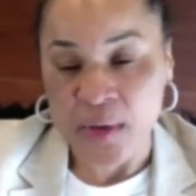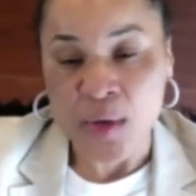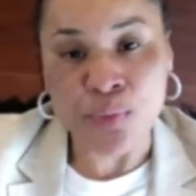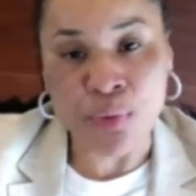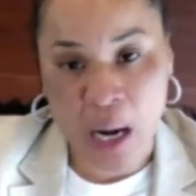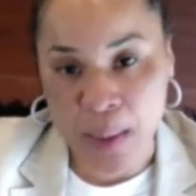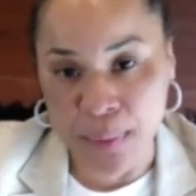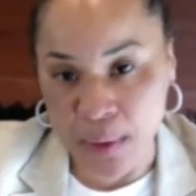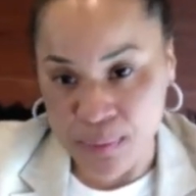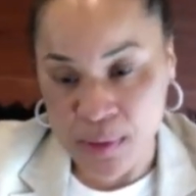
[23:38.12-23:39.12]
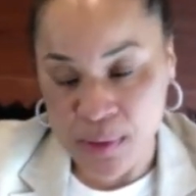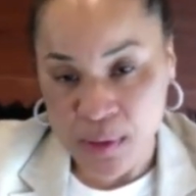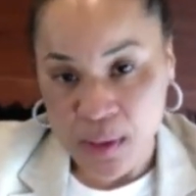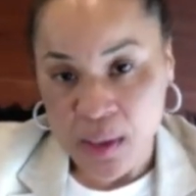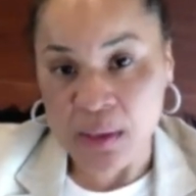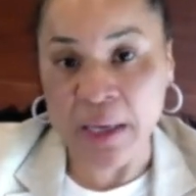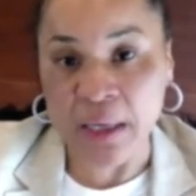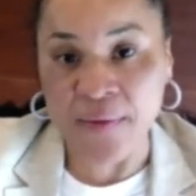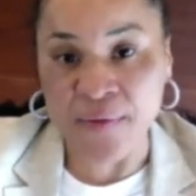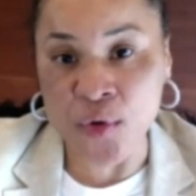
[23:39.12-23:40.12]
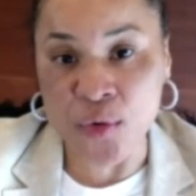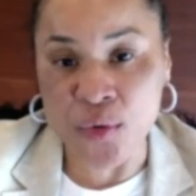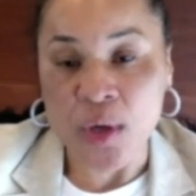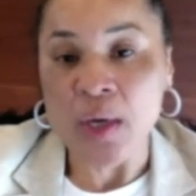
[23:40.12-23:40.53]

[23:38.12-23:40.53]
problems. Like if you,